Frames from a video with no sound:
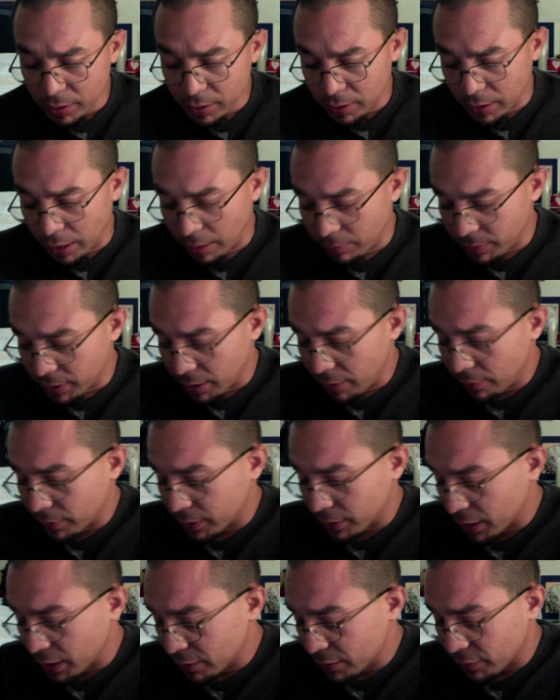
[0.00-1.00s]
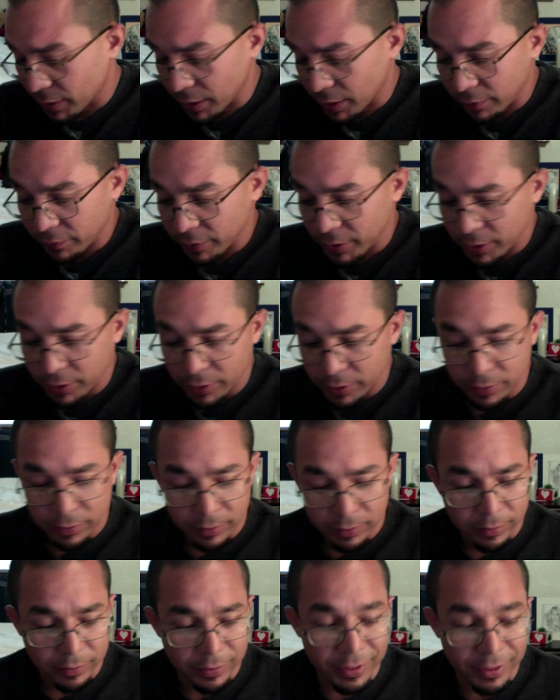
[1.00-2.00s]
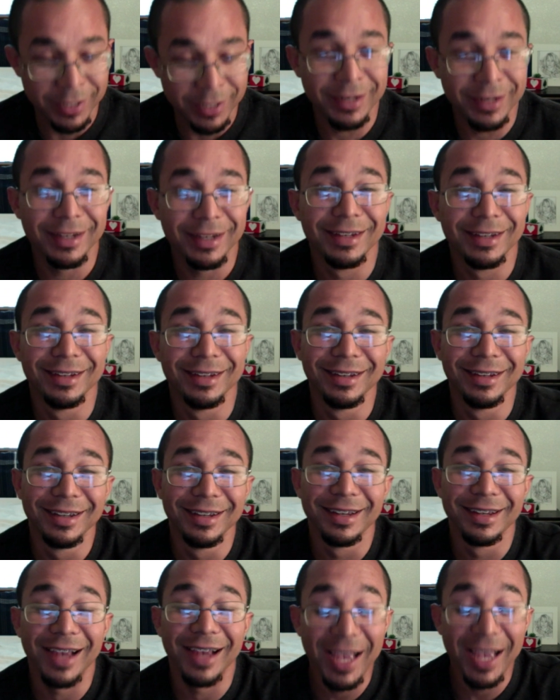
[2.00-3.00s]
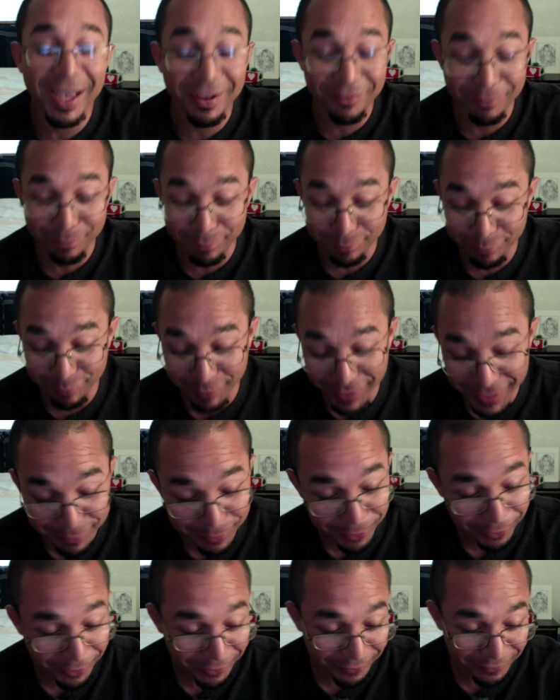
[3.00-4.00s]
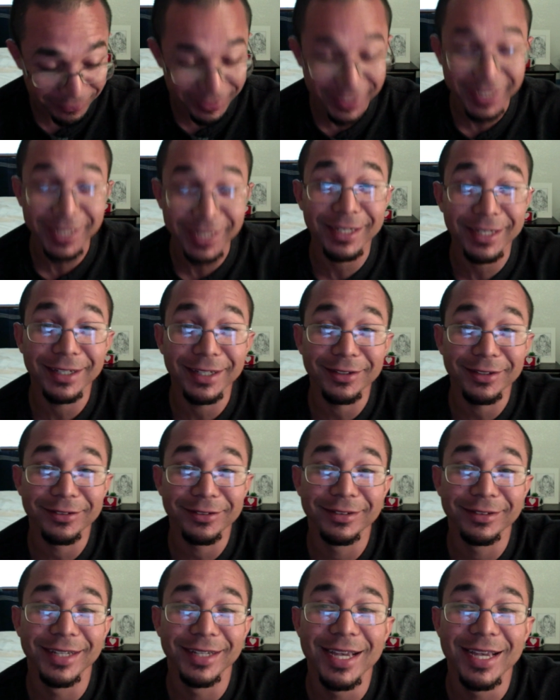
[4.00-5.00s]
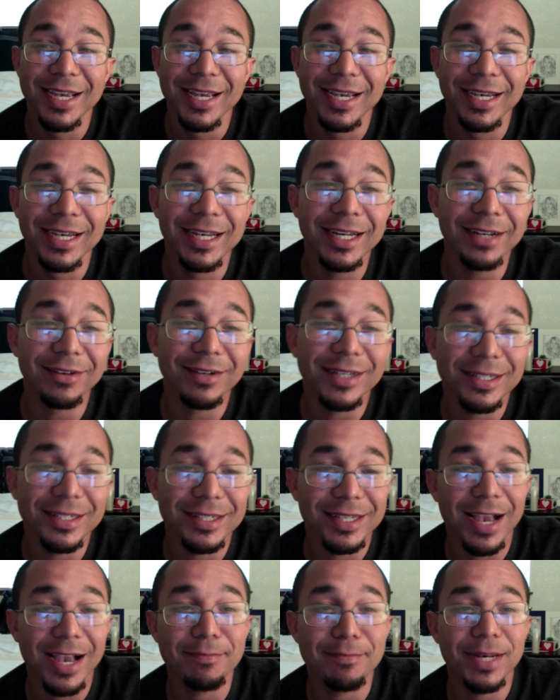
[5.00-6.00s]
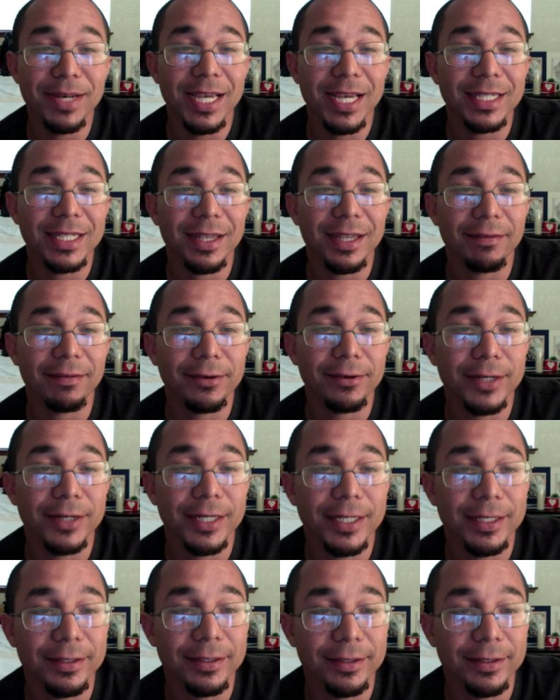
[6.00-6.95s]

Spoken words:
I'm done with this fucking video. I have many more to fucking do. Anyways, God bless everyone.